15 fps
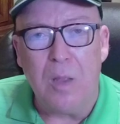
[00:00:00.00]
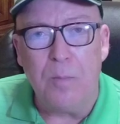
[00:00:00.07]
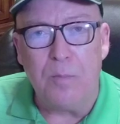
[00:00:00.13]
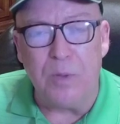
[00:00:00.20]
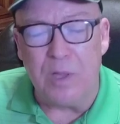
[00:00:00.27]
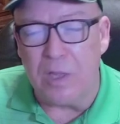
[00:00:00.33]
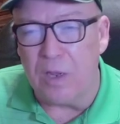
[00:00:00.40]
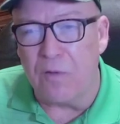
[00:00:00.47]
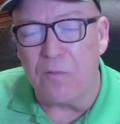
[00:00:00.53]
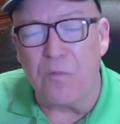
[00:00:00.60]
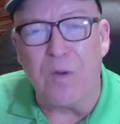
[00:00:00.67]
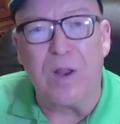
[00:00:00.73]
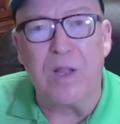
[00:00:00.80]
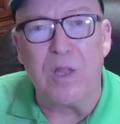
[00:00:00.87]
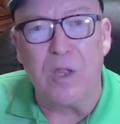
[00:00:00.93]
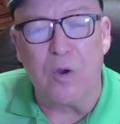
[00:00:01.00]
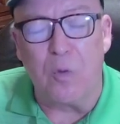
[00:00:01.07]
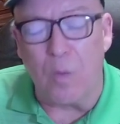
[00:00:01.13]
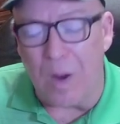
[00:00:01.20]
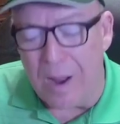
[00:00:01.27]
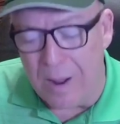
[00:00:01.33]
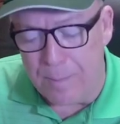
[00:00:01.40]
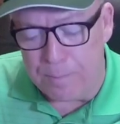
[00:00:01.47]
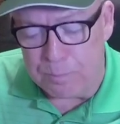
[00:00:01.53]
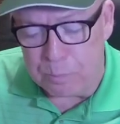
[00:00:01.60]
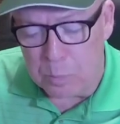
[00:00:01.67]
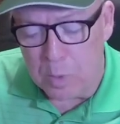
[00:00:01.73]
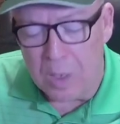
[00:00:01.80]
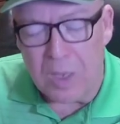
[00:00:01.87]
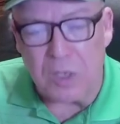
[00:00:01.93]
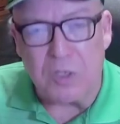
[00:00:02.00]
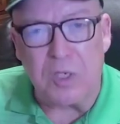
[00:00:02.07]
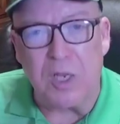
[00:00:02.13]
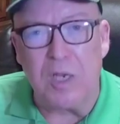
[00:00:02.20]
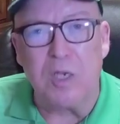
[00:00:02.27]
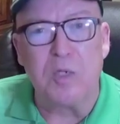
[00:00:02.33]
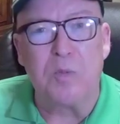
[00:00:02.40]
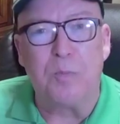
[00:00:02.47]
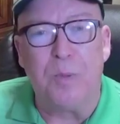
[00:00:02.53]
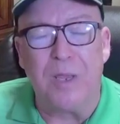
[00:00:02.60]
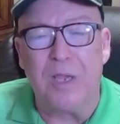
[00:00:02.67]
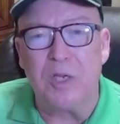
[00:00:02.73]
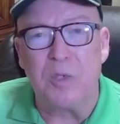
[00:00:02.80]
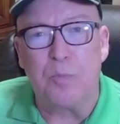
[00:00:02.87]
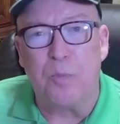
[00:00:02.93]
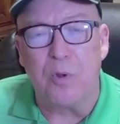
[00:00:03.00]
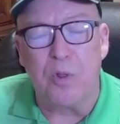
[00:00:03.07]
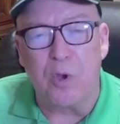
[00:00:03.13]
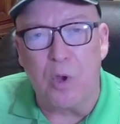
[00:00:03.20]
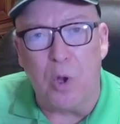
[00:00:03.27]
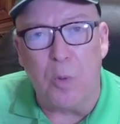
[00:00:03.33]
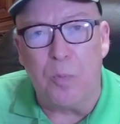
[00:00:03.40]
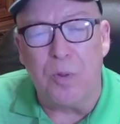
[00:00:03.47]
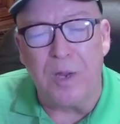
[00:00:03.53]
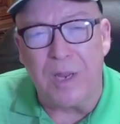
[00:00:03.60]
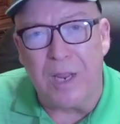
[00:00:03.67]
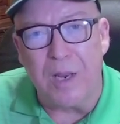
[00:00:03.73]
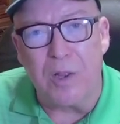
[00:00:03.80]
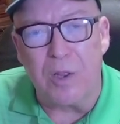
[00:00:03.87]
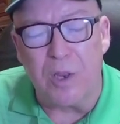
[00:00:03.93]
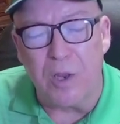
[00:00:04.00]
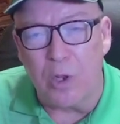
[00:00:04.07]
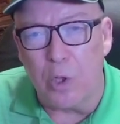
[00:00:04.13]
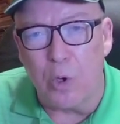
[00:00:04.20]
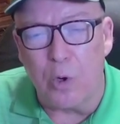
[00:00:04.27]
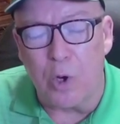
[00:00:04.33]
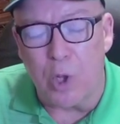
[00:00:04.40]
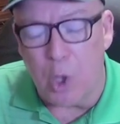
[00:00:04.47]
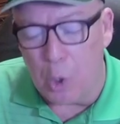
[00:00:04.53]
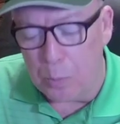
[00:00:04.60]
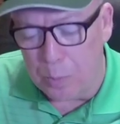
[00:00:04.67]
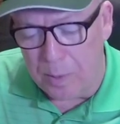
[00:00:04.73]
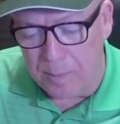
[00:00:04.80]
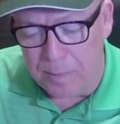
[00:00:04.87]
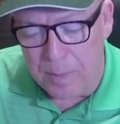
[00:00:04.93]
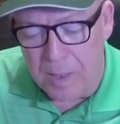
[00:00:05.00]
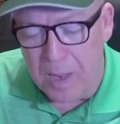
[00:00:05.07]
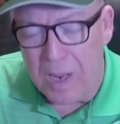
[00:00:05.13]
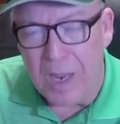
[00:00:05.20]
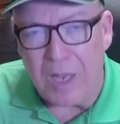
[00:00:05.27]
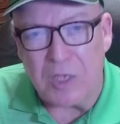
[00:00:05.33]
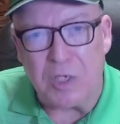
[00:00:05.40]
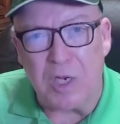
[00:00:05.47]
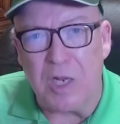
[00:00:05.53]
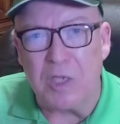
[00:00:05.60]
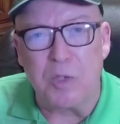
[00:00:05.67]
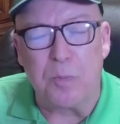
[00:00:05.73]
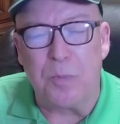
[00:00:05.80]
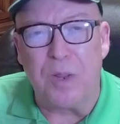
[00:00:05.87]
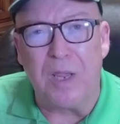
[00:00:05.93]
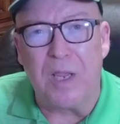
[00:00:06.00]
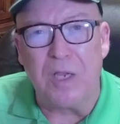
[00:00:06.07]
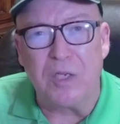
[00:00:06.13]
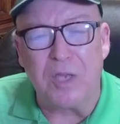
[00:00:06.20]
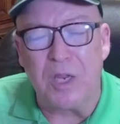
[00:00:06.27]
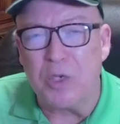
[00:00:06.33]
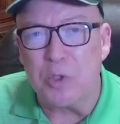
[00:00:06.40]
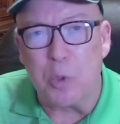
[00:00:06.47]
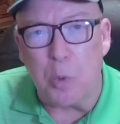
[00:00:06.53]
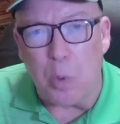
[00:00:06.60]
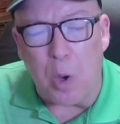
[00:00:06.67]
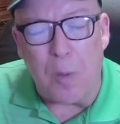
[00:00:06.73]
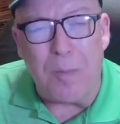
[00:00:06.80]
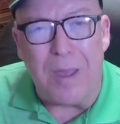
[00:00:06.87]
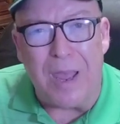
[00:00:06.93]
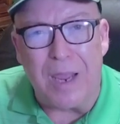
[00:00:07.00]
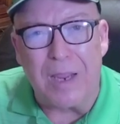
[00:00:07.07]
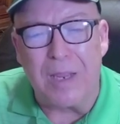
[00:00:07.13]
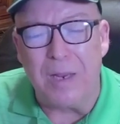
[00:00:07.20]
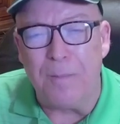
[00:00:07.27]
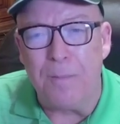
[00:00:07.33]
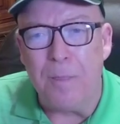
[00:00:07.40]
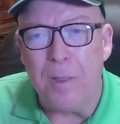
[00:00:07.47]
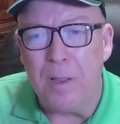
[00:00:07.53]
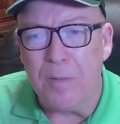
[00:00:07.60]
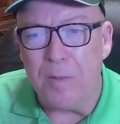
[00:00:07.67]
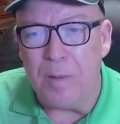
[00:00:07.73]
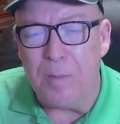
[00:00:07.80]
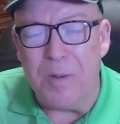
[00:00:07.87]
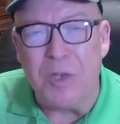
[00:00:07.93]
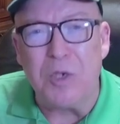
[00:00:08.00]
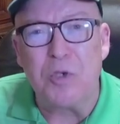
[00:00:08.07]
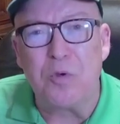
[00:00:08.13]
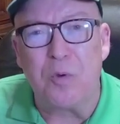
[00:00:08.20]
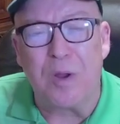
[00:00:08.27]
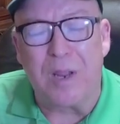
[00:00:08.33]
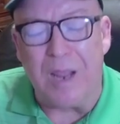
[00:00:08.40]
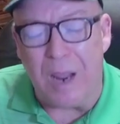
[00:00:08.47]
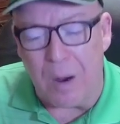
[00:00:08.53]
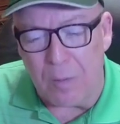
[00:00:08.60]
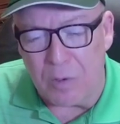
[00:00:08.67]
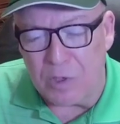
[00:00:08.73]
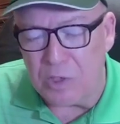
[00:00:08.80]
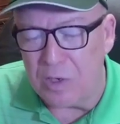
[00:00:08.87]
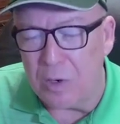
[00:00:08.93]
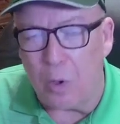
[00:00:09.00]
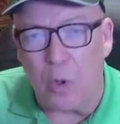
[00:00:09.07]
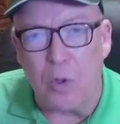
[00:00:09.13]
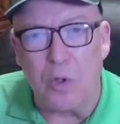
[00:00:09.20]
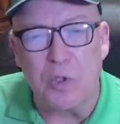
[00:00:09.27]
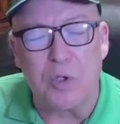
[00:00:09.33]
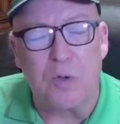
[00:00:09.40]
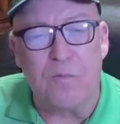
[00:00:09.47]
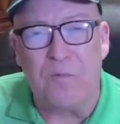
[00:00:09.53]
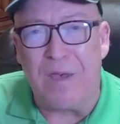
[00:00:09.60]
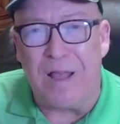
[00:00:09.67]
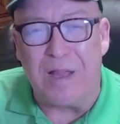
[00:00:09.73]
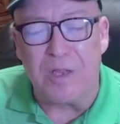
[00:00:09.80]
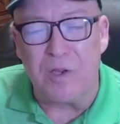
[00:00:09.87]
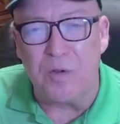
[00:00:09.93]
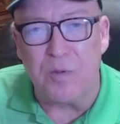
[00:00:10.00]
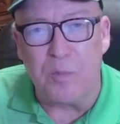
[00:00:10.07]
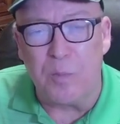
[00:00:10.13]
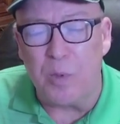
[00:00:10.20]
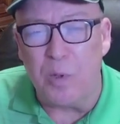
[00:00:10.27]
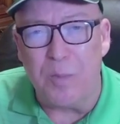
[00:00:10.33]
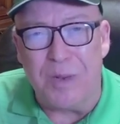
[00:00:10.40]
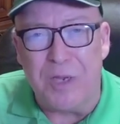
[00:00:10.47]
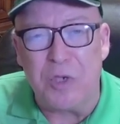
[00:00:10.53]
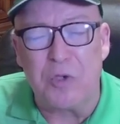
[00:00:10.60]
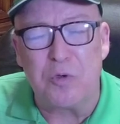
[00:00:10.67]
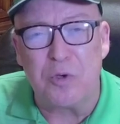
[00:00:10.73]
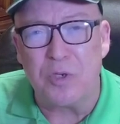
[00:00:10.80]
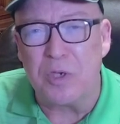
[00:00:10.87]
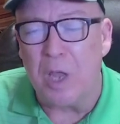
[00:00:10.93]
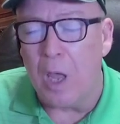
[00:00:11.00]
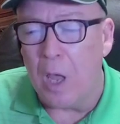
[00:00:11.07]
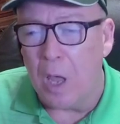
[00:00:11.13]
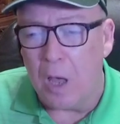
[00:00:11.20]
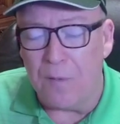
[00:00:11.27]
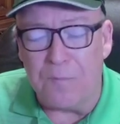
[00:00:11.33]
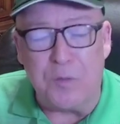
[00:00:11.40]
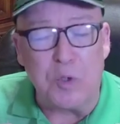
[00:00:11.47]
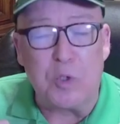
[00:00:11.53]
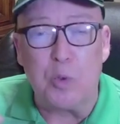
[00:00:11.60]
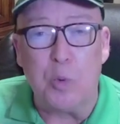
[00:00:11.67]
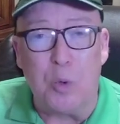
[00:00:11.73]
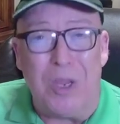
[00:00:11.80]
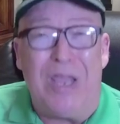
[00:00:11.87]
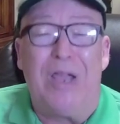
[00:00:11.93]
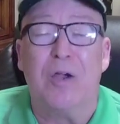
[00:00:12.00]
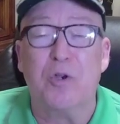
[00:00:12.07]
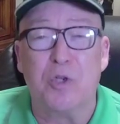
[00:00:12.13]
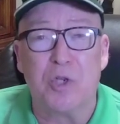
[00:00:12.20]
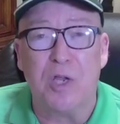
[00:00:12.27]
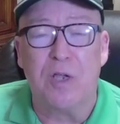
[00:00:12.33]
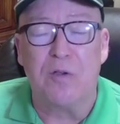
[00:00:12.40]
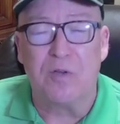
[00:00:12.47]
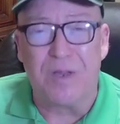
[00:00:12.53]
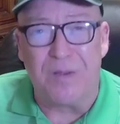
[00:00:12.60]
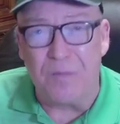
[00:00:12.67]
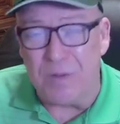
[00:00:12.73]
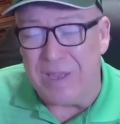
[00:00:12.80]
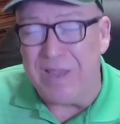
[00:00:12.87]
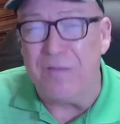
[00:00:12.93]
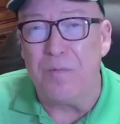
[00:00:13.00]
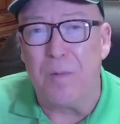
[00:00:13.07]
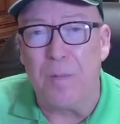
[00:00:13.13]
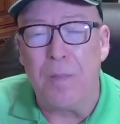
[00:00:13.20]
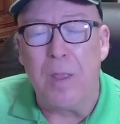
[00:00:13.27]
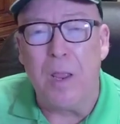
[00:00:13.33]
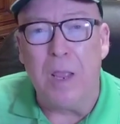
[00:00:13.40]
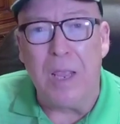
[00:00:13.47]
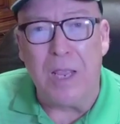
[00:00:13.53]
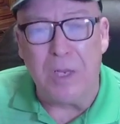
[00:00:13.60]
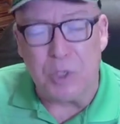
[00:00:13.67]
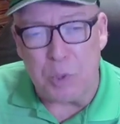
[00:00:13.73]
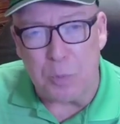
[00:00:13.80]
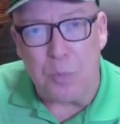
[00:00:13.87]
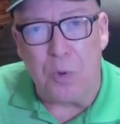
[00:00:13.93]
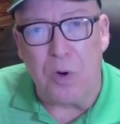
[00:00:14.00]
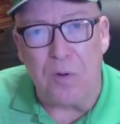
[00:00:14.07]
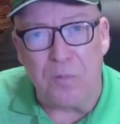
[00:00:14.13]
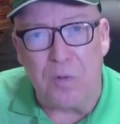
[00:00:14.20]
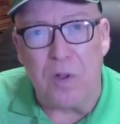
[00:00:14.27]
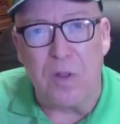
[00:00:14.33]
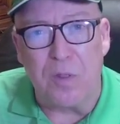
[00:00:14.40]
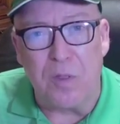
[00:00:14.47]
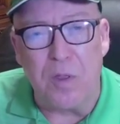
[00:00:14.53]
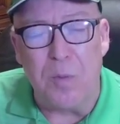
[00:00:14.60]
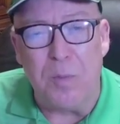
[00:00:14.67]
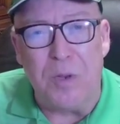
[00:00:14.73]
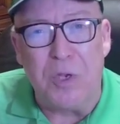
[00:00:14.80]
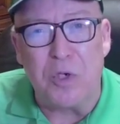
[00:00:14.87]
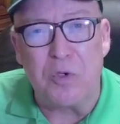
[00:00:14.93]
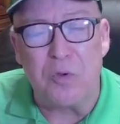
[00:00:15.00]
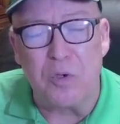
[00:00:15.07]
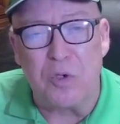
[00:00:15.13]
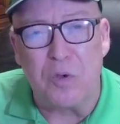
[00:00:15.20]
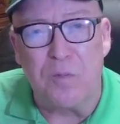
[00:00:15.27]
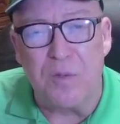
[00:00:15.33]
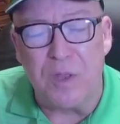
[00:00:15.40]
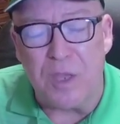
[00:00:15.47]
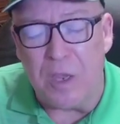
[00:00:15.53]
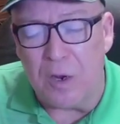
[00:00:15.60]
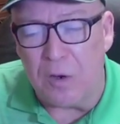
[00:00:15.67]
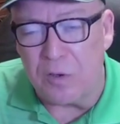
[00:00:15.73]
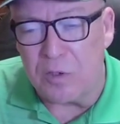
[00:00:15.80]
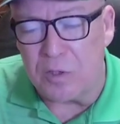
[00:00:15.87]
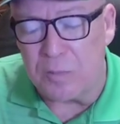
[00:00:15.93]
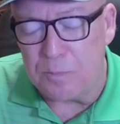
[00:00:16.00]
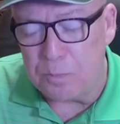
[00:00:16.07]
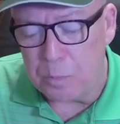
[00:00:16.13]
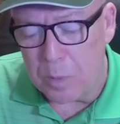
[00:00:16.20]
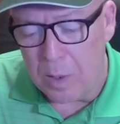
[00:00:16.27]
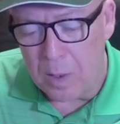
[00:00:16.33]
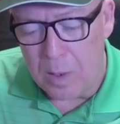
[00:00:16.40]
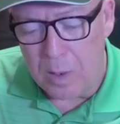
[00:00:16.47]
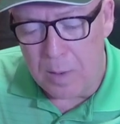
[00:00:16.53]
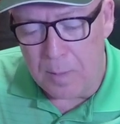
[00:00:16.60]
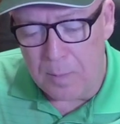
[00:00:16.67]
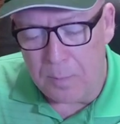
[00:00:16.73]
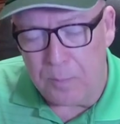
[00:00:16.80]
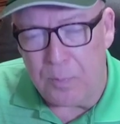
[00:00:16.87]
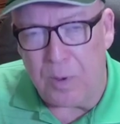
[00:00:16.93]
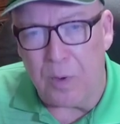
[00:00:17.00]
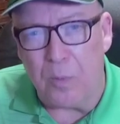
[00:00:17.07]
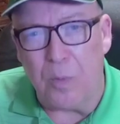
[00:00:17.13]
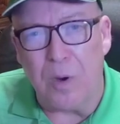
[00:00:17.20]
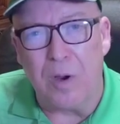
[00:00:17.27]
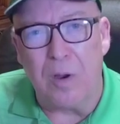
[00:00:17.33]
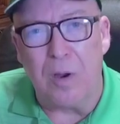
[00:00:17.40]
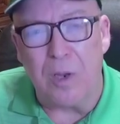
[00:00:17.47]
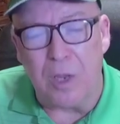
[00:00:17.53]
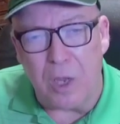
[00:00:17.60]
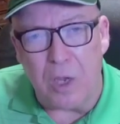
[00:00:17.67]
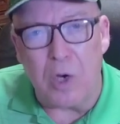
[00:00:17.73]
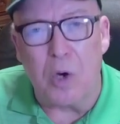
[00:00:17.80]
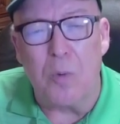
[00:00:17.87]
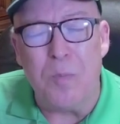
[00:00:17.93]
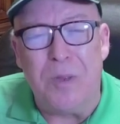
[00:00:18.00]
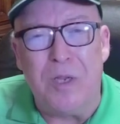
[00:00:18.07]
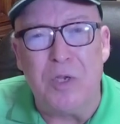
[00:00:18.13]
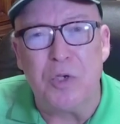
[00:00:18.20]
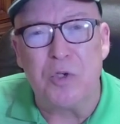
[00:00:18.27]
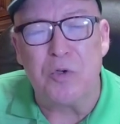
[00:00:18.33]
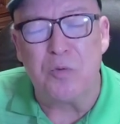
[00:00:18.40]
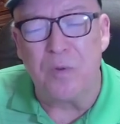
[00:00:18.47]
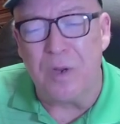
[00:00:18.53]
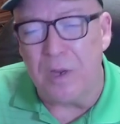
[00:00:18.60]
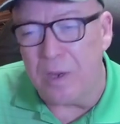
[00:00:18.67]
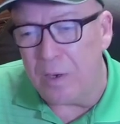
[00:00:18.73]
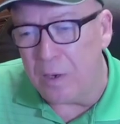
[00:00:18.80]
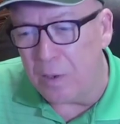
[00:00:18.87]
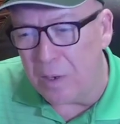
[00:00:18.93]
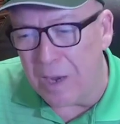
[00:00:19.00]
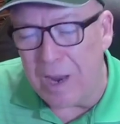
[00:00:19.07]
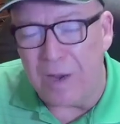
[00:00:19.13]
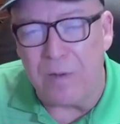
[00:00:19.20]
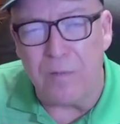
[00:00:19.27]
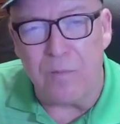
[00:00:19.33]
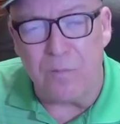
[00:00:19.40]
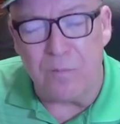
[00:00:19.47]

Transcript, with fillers: Billy or Franklin Graham. It's not as big as Brother Copeland and Gloria Copeland. It's not as big as Andrew Womack and the ministry of Charis, and all those are valuable ministries of which we ourselves have given in support of all of their ministries over the years. But we're a younger ministry, not